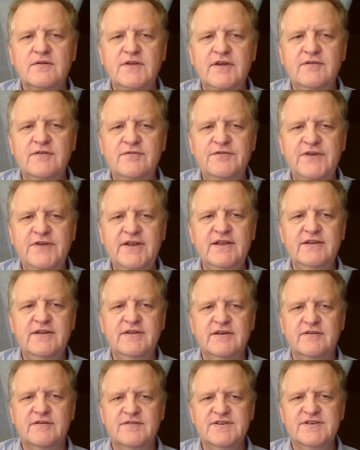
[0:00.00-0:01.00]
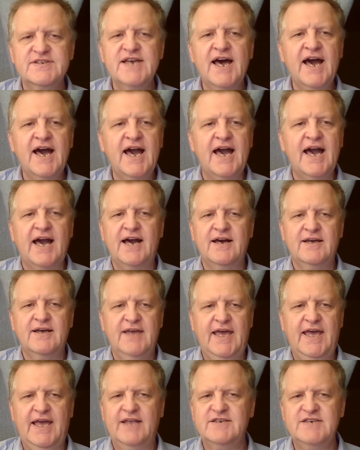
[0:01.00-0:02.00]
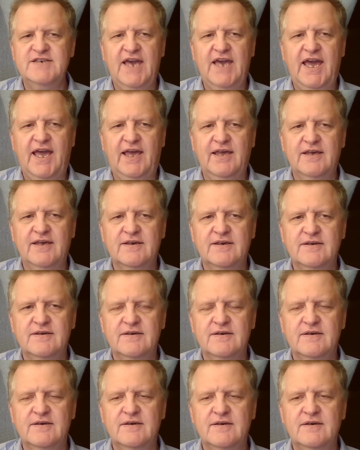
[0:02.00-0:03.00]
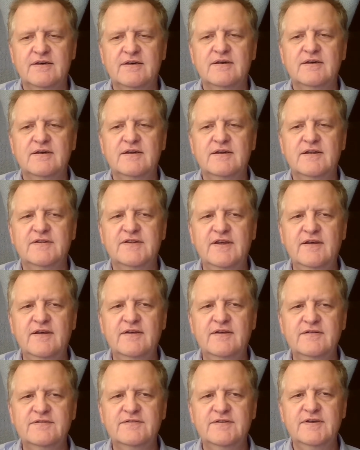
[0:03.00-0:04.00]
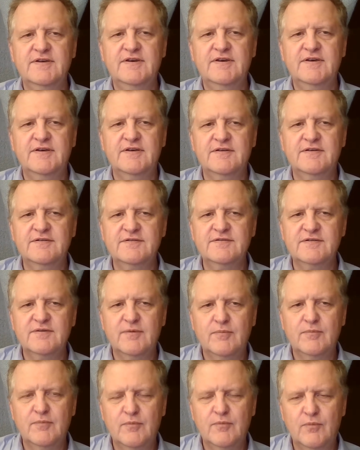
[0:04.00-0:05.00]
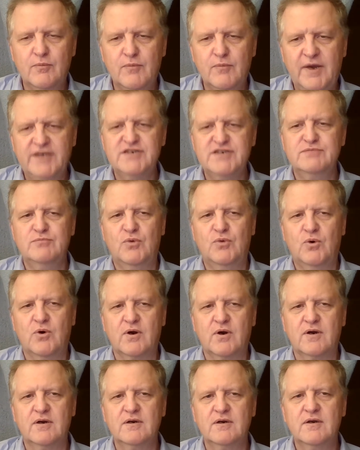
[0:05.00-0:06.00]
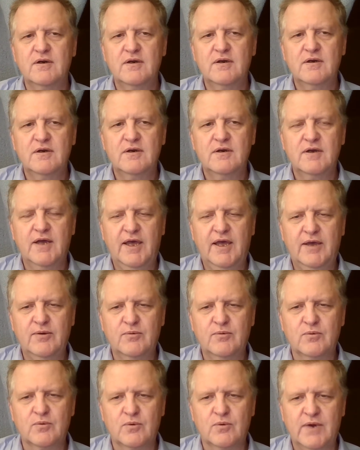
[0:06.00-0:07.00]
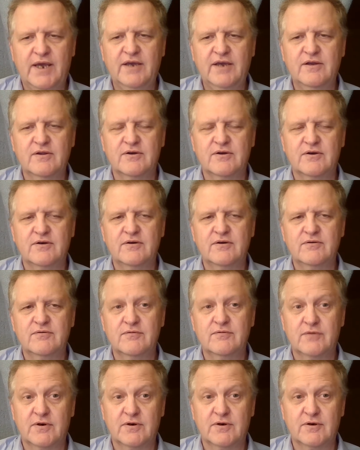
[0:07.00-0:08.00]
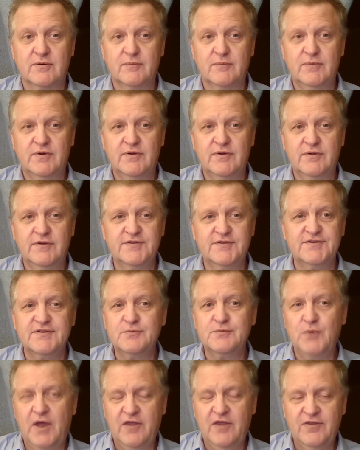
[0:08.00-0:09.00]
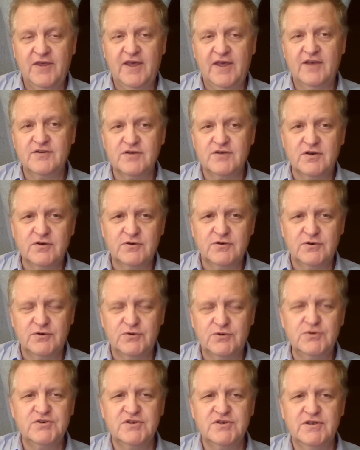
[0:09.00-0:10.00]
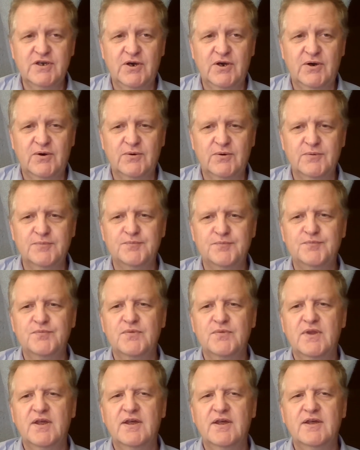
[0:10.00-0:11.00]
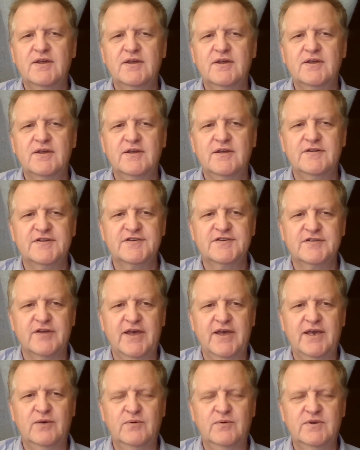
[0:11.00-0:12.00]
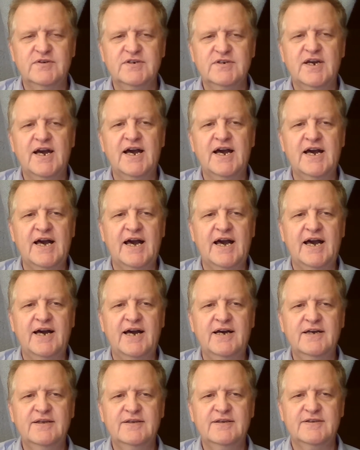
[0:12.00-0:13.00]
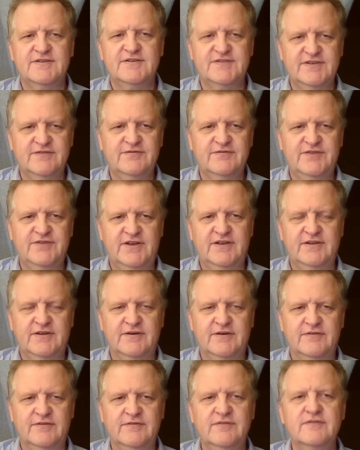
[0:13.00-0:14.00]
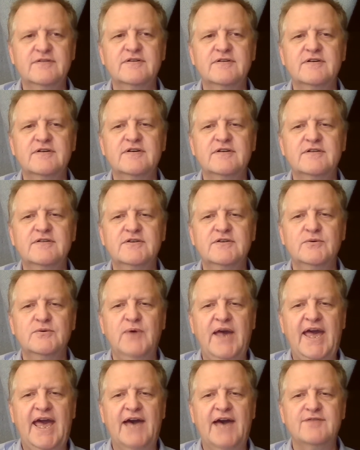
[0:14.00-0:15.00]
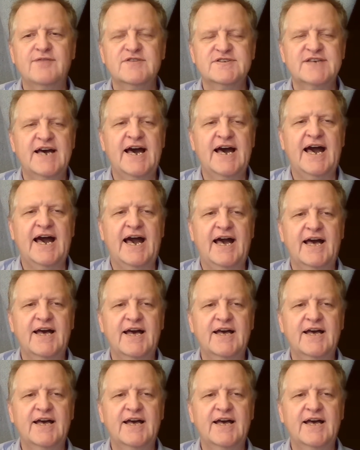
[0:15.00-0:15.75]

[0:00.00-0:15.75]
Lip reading: The infinitive is ha, ha. This is much more a regular verb. This is the way things usually go in this language. Ha is the infinitive. To have is ha.